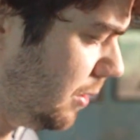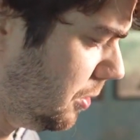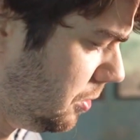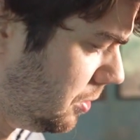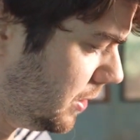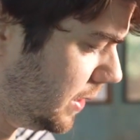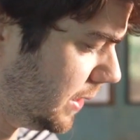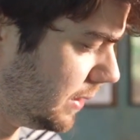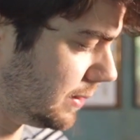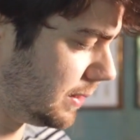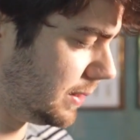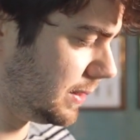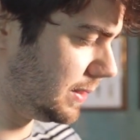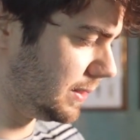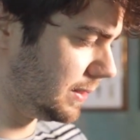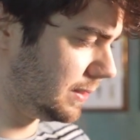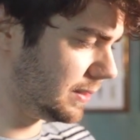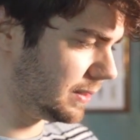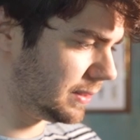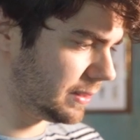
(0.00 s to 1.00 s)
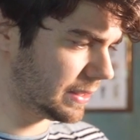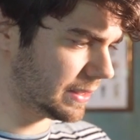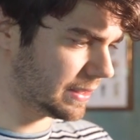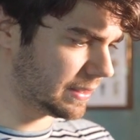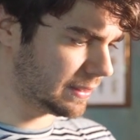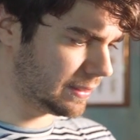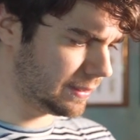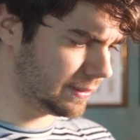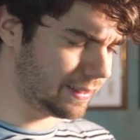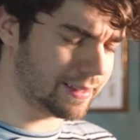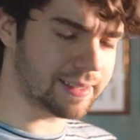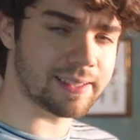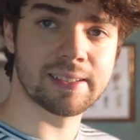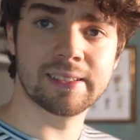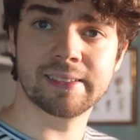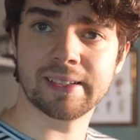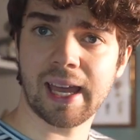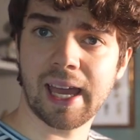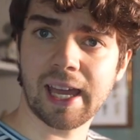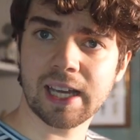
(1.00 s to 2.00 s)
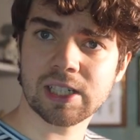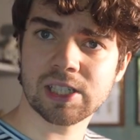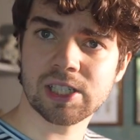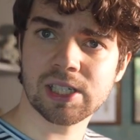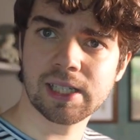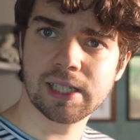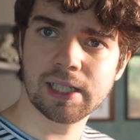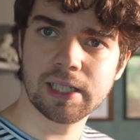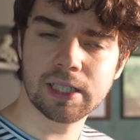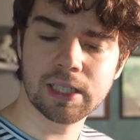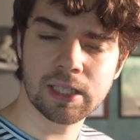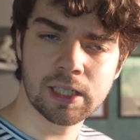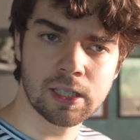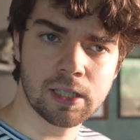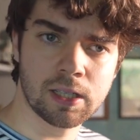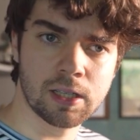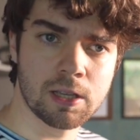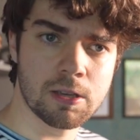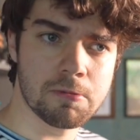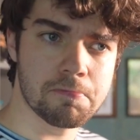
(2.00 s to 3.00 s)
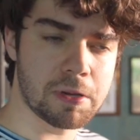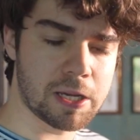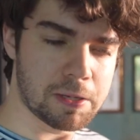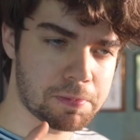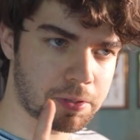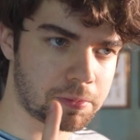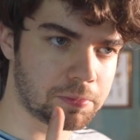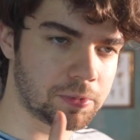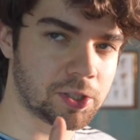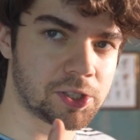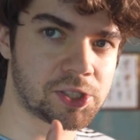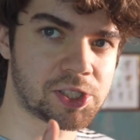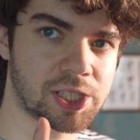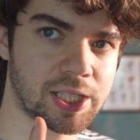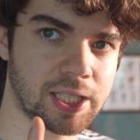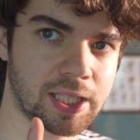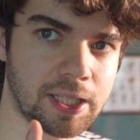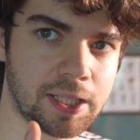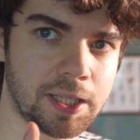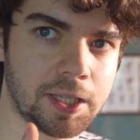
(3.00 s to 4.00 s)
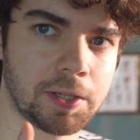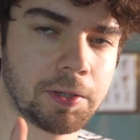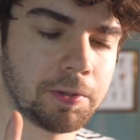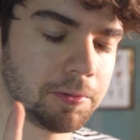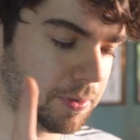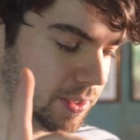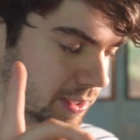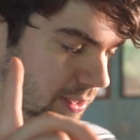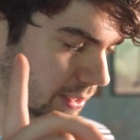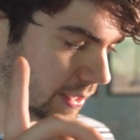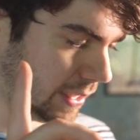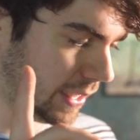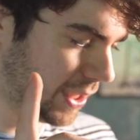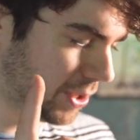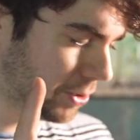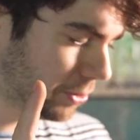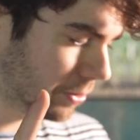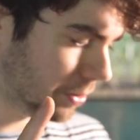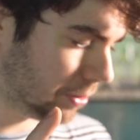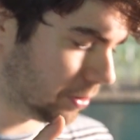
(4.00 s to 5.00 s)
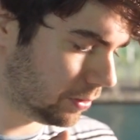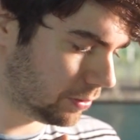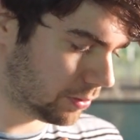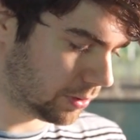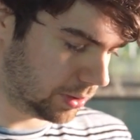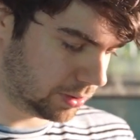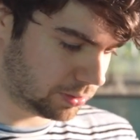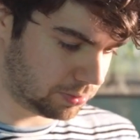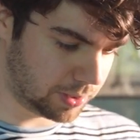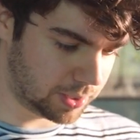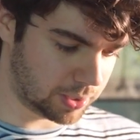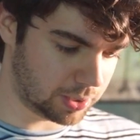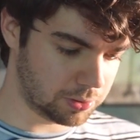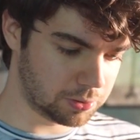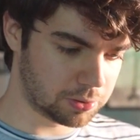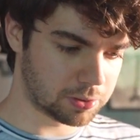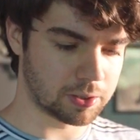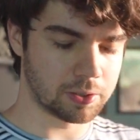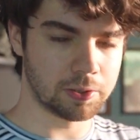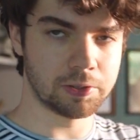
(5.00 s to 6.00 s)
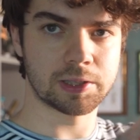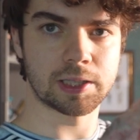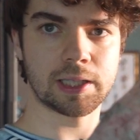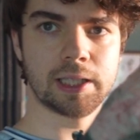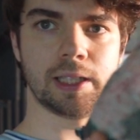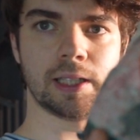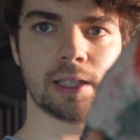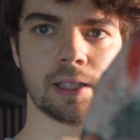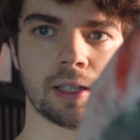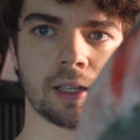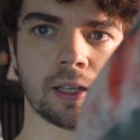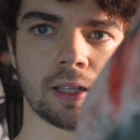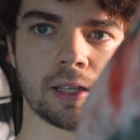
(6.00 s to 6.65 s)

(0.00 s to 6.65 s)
No, this is actually paper mache with silicone over it. When I look closely,